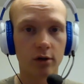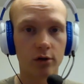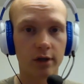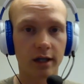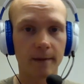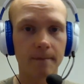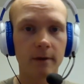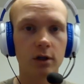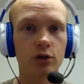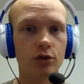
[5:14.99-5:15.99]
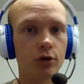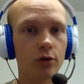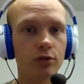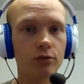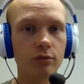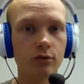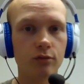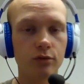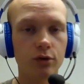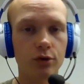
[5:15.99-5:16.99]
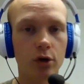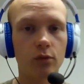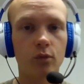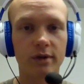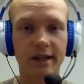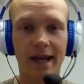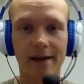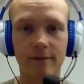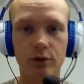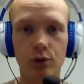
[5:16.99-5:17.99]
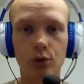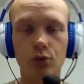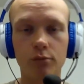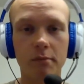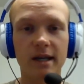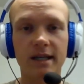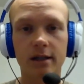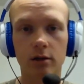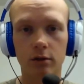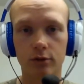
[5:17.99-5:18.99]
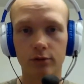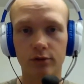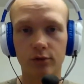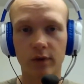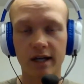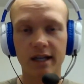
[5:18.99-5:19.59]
Okay, you don't want to have too many clues, right?